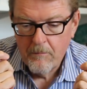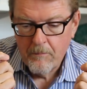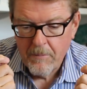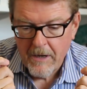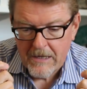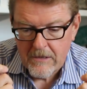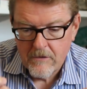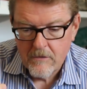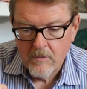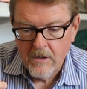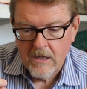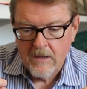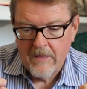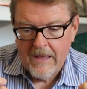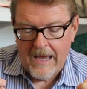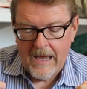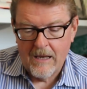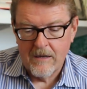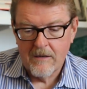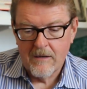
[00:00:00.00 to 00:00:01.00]
By doing
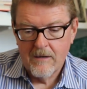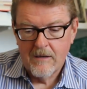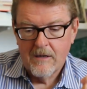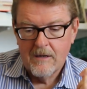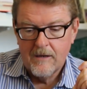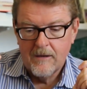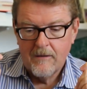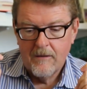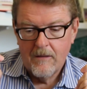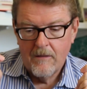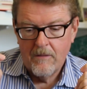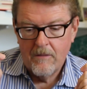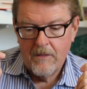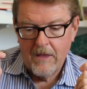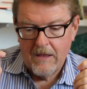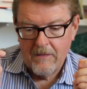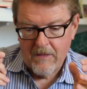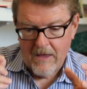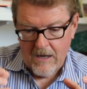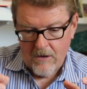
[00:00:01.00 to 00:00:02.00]
that,
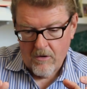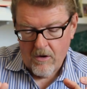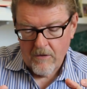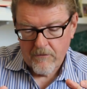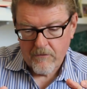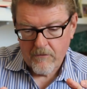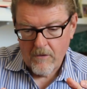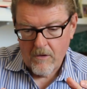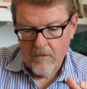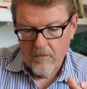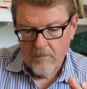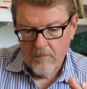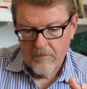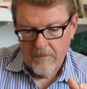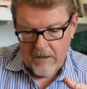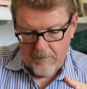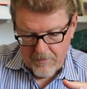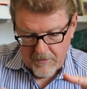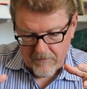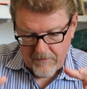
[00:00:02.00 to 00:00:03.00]
they
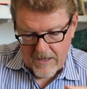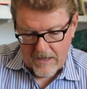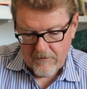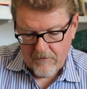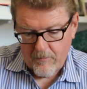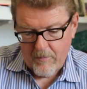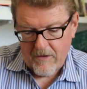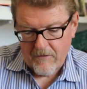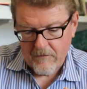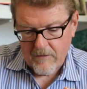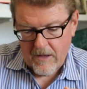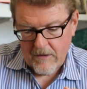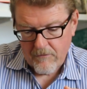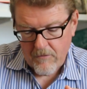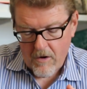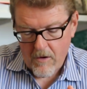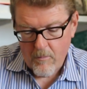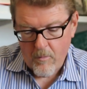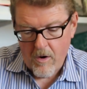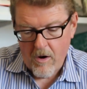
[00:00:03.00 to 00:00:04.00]
built that specialized
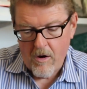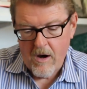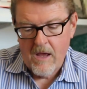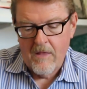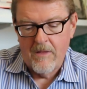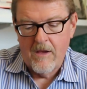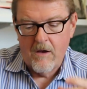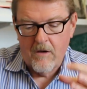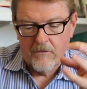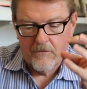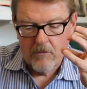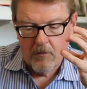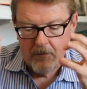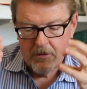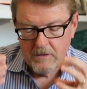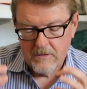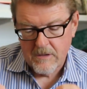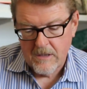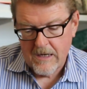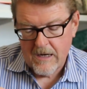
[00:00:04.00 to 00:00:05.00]
hardware, and they also
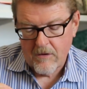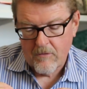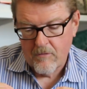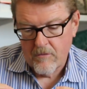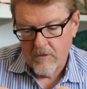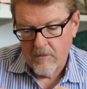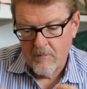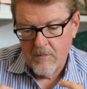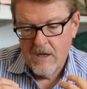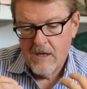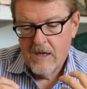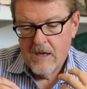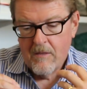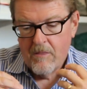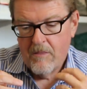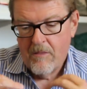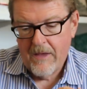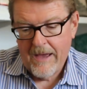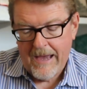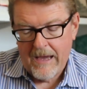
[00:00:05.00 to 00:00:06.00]
built an algorithm
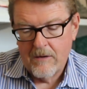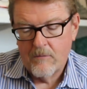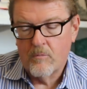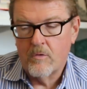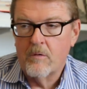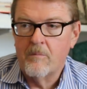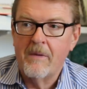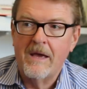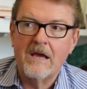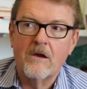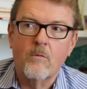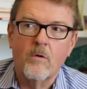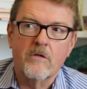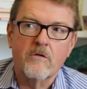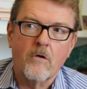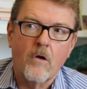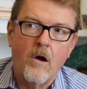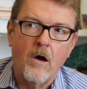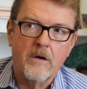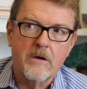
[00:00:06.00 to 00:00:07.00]
that would make
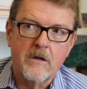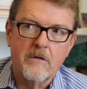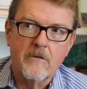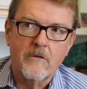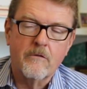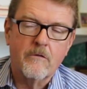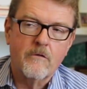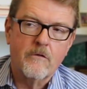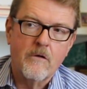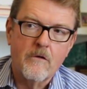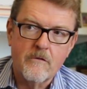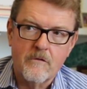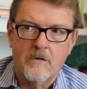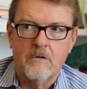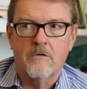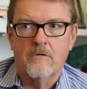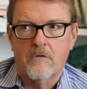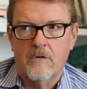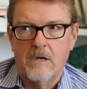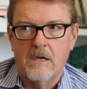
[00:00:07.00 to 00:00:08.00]
what's called a
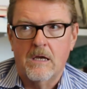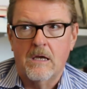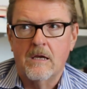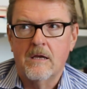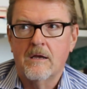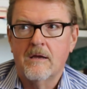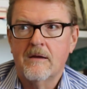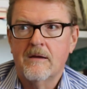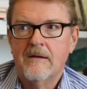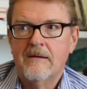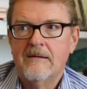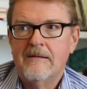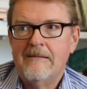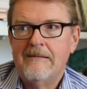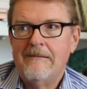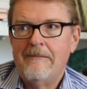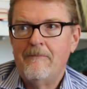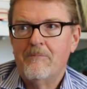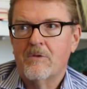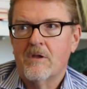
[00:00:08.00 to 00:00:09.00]
decision tree
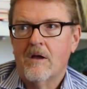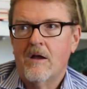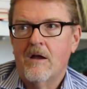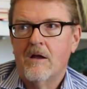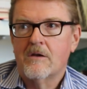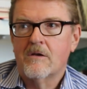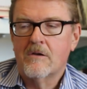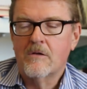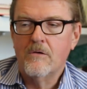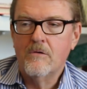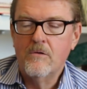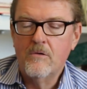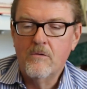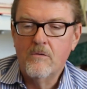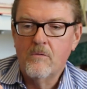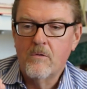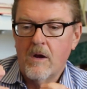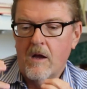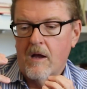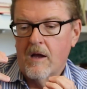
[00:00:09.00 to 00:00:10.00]

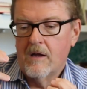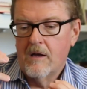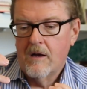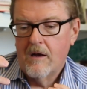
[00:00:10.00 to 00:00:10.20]
to